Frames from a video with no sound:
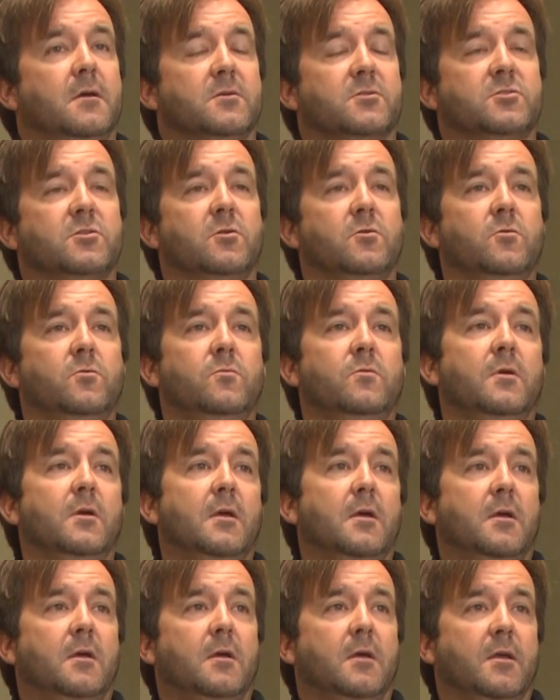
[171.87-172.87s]
So,
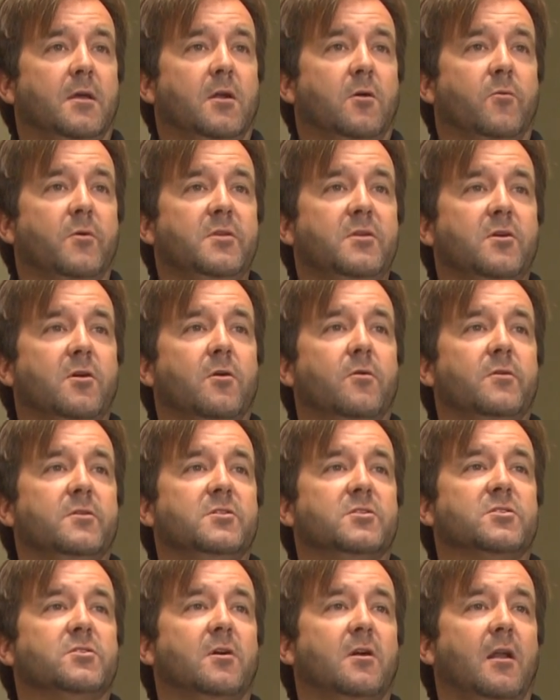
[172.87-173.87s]
you know, when you go and
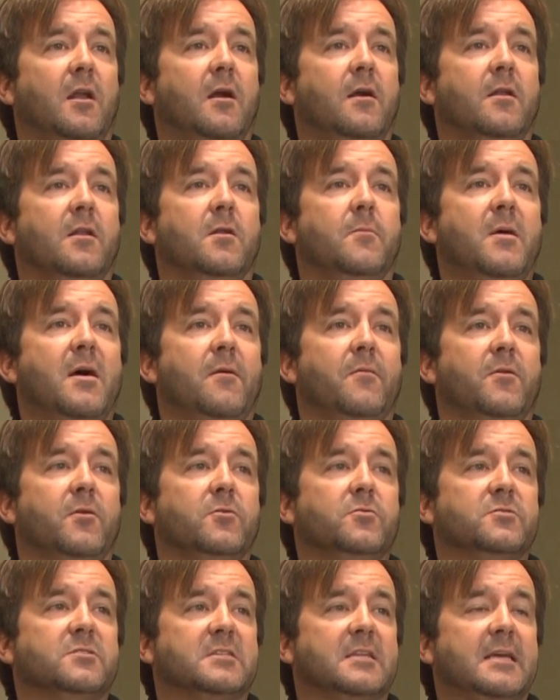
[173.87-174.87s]
you start learning about
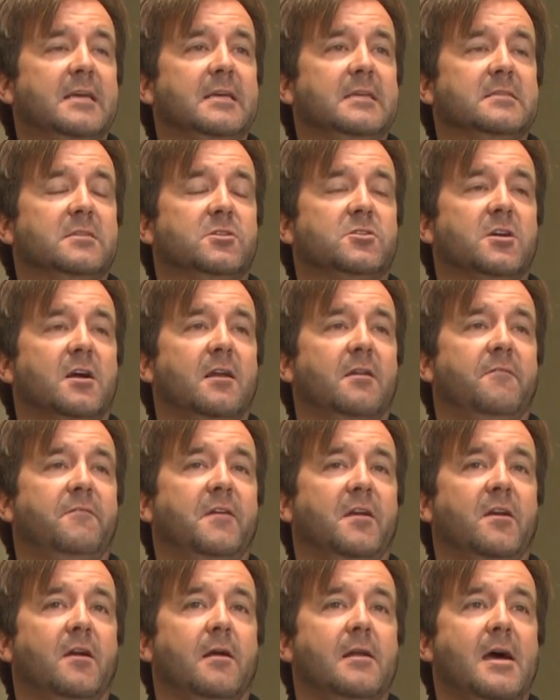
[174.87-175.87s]
those things and trying to
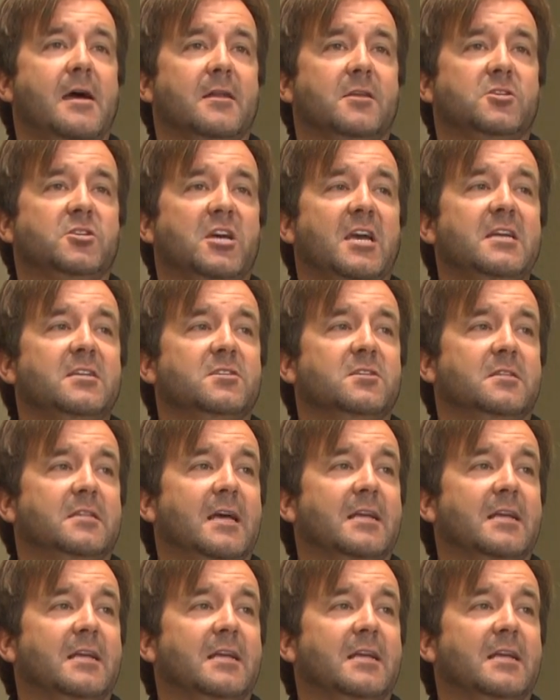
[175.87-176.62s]
figure out how to change it,